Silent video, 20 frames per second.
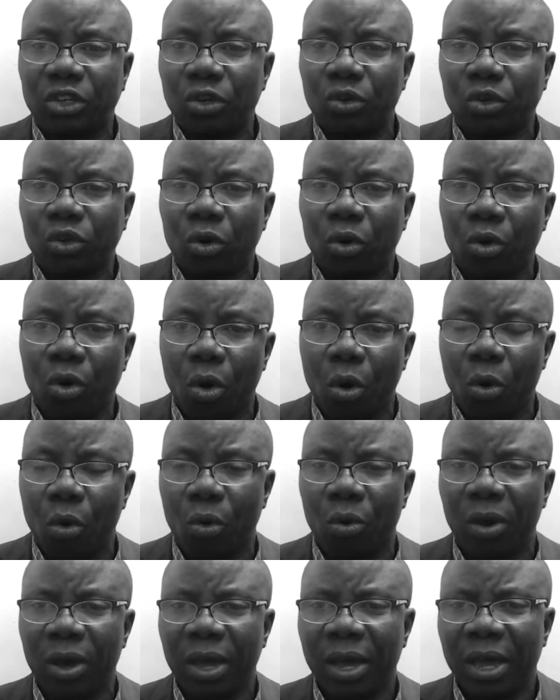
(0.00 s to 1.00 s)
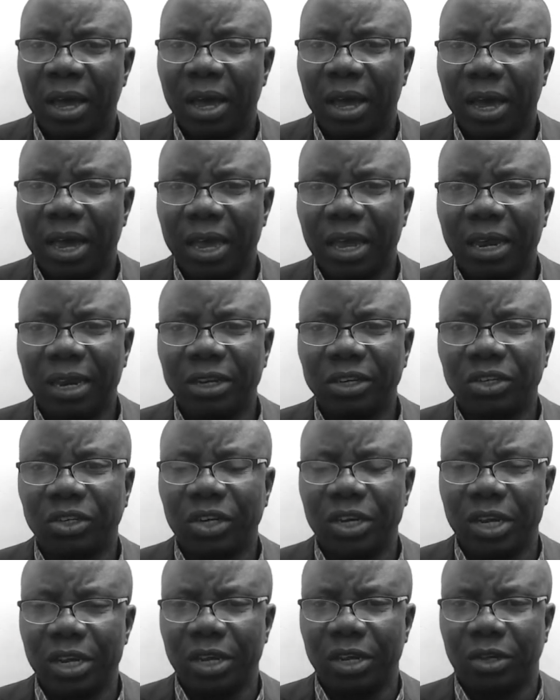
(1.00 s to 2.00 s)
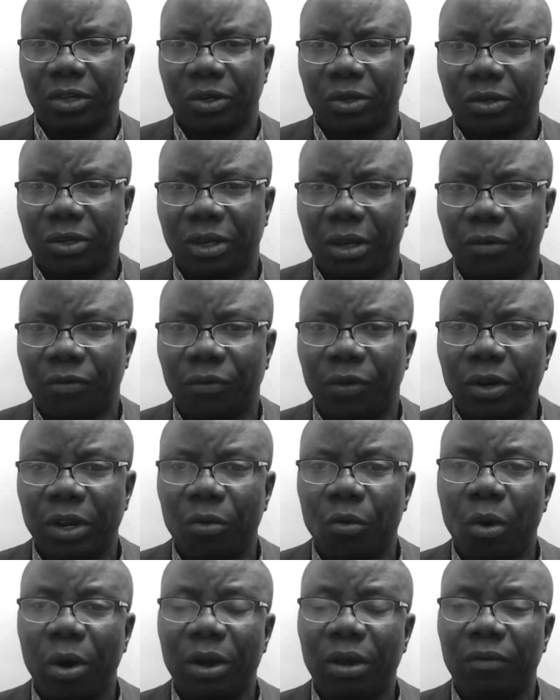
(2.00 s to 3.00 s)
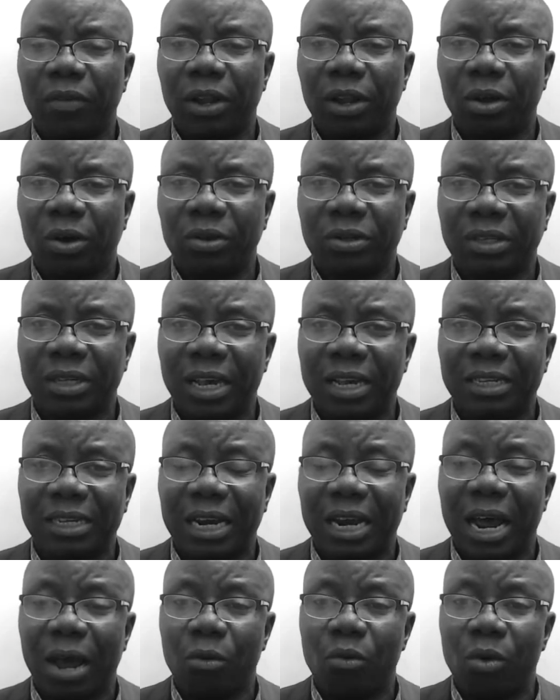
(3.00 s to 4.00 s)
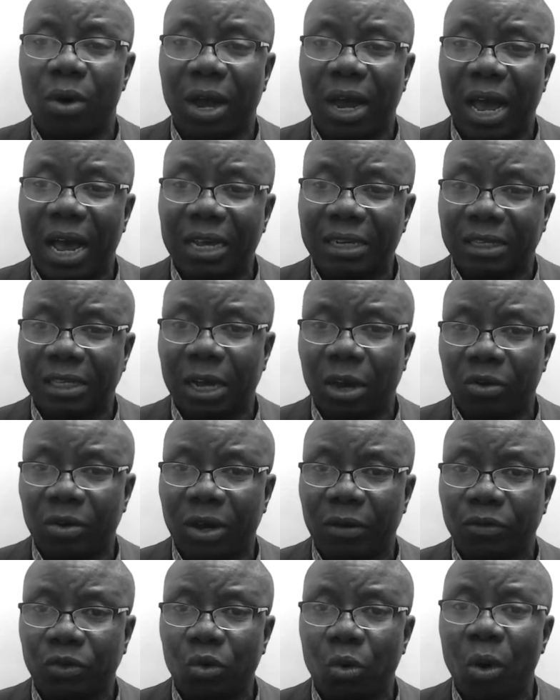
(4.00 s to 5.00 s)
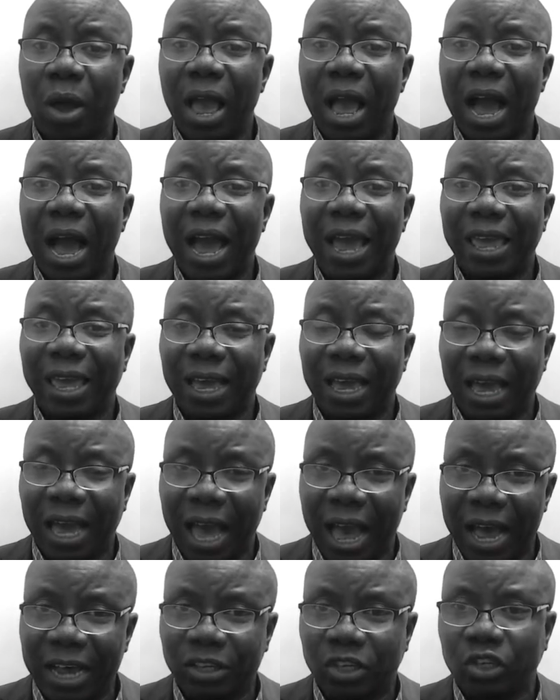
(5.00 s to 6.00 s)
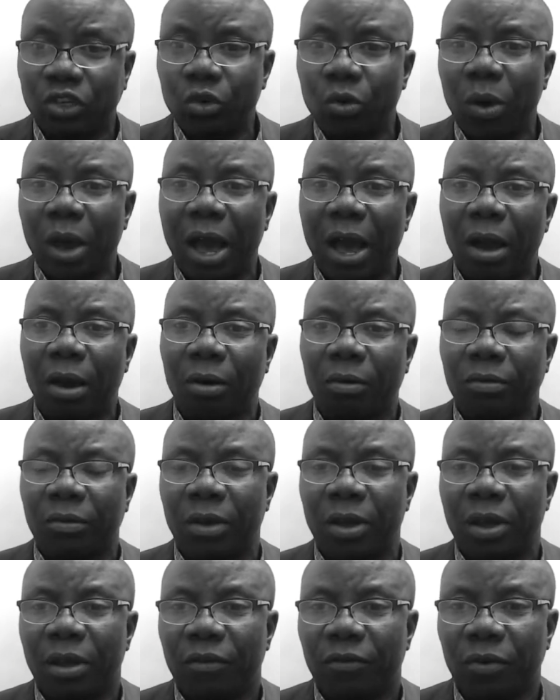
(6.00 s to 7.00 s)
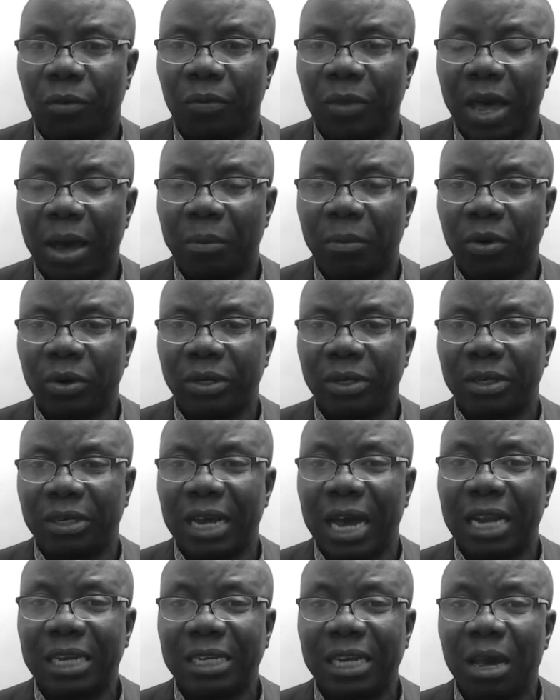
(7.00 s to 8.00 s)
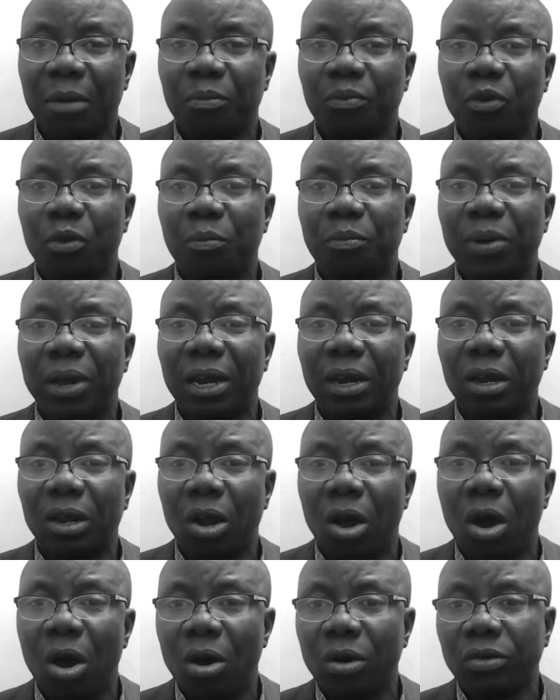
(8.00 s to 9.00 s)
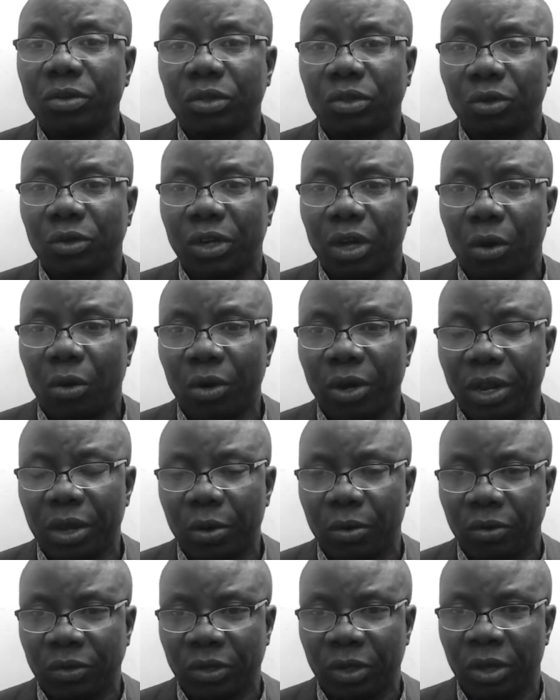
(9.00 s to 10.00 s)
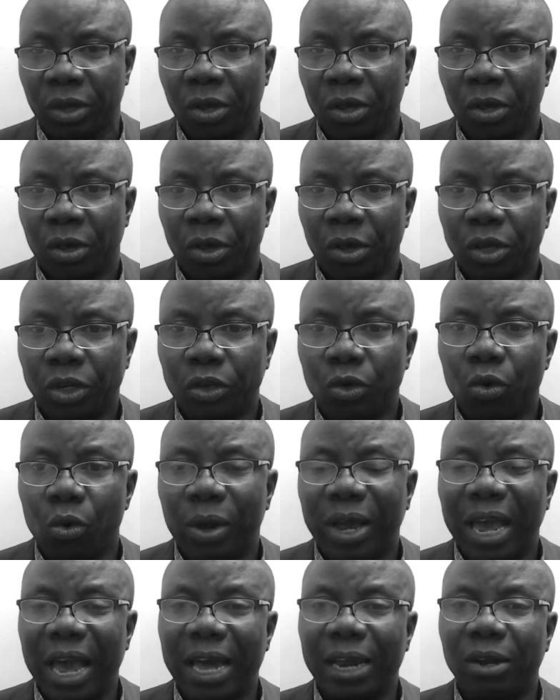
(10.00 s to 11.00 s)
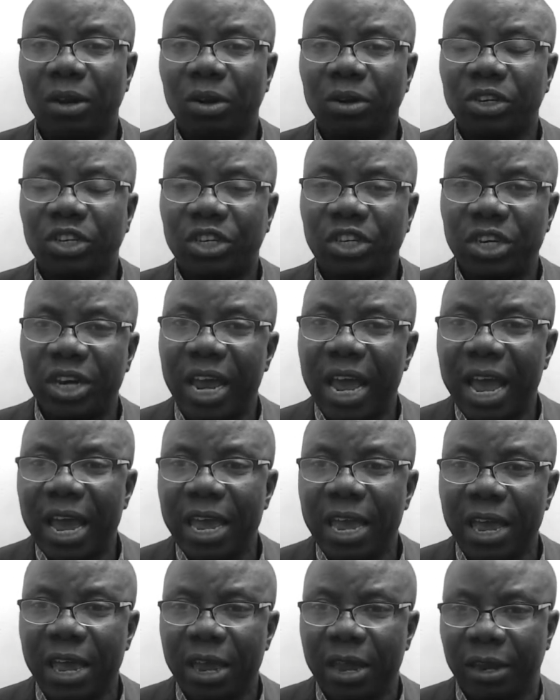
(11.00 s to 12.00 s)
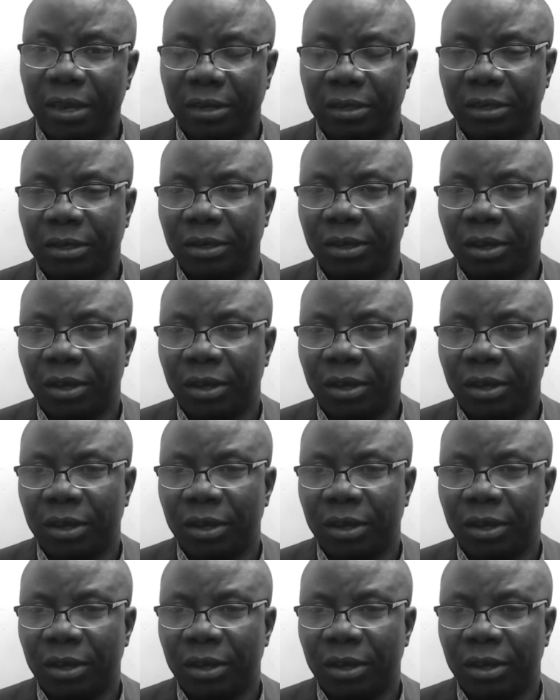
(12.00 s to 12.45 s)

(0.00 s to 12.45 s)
you to go in Jesus' name. For the word of the Lord says that I will cast out them. So I cast you out from that body. That temple belongs to the Holy Ghost. You cannot share it.